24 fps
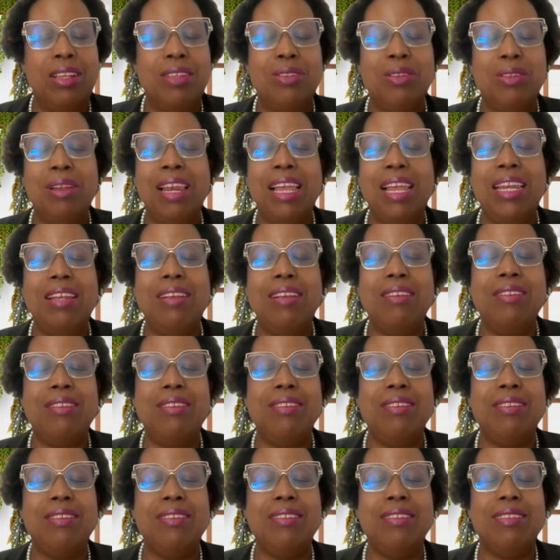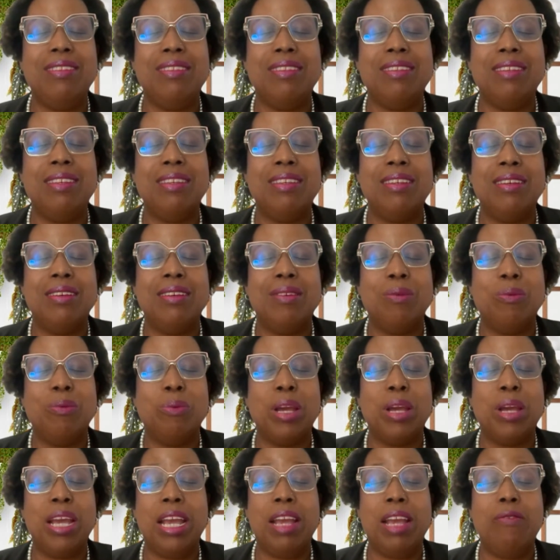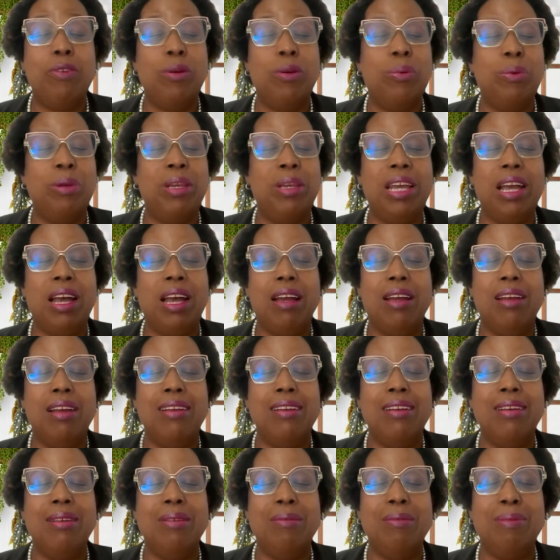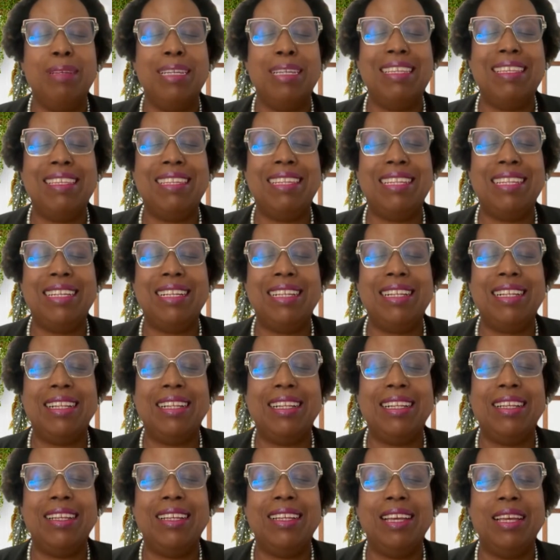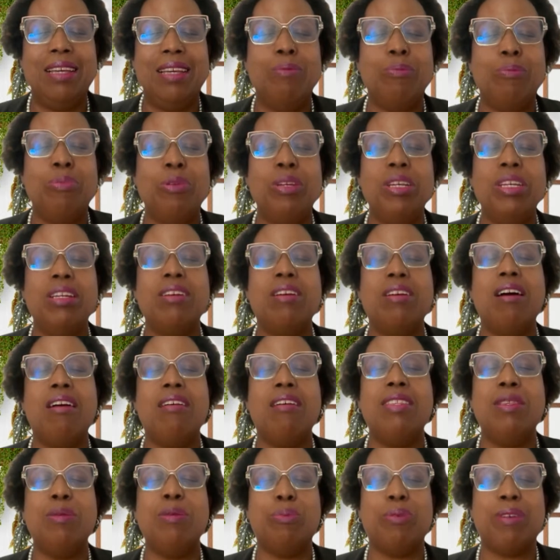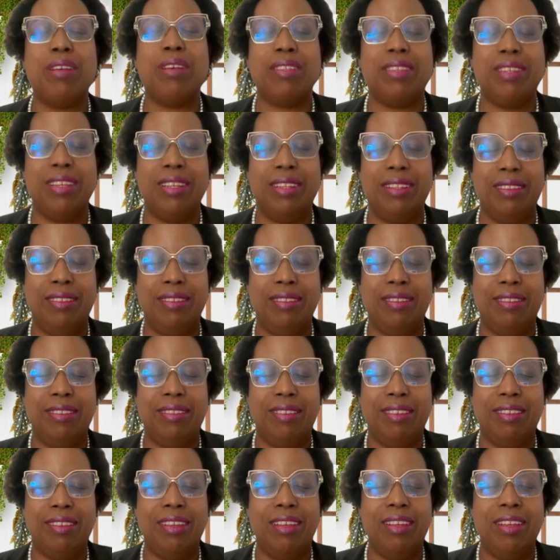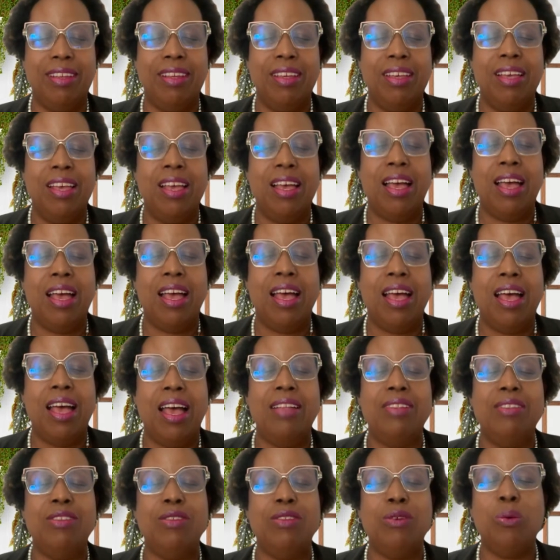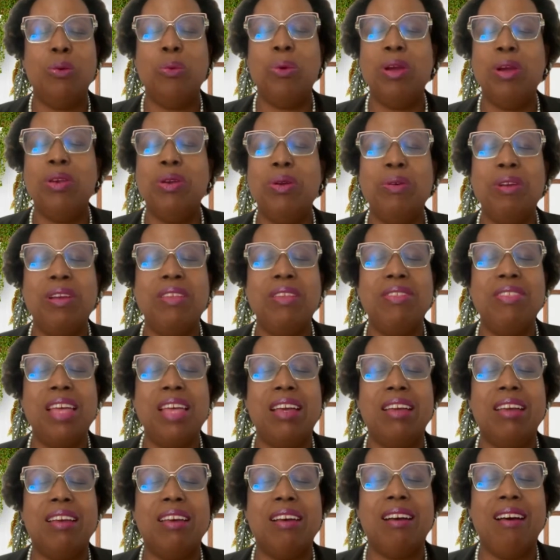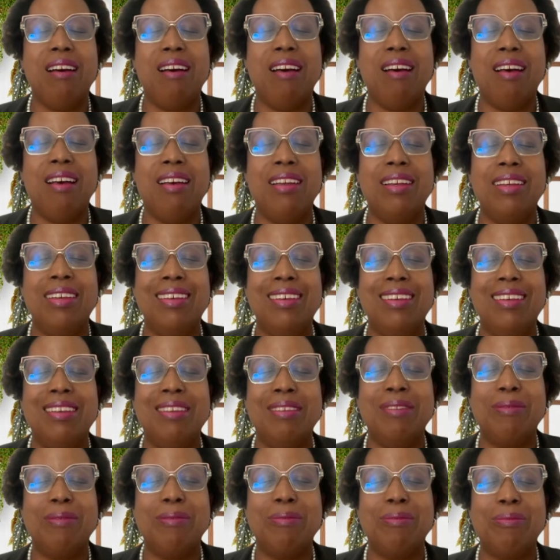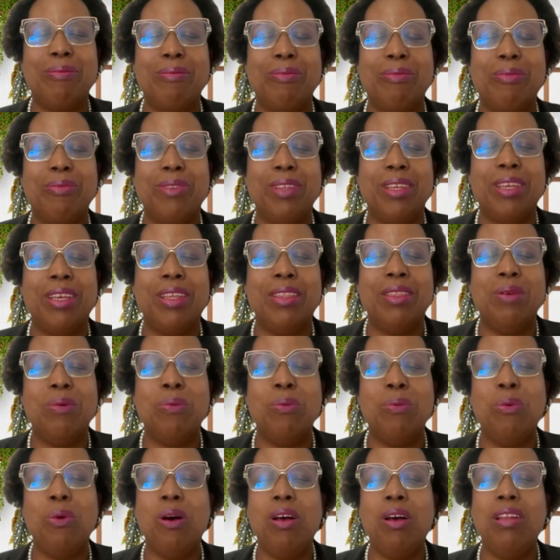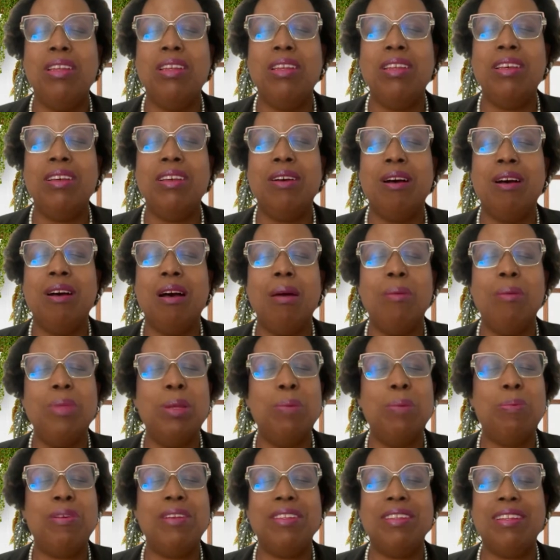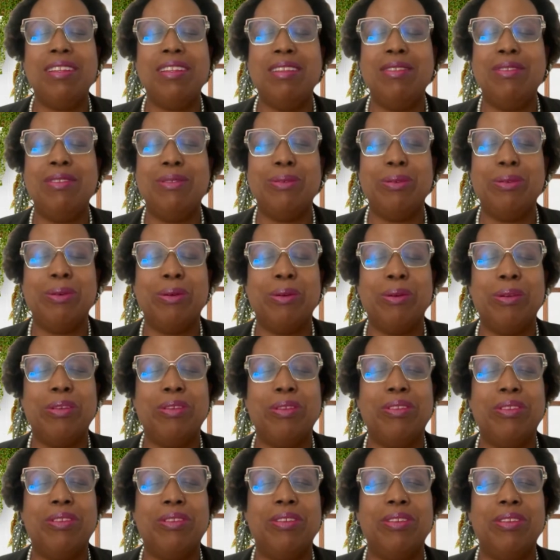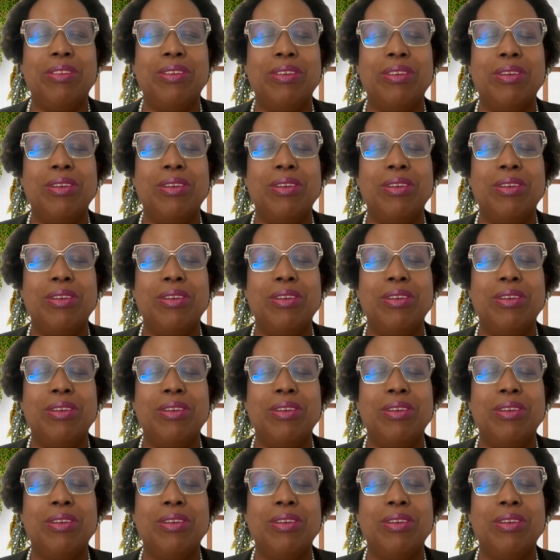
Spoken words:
So let us, wherever we are, be still and bring God's presence. And so we're knowing that God, the one omnipresent source,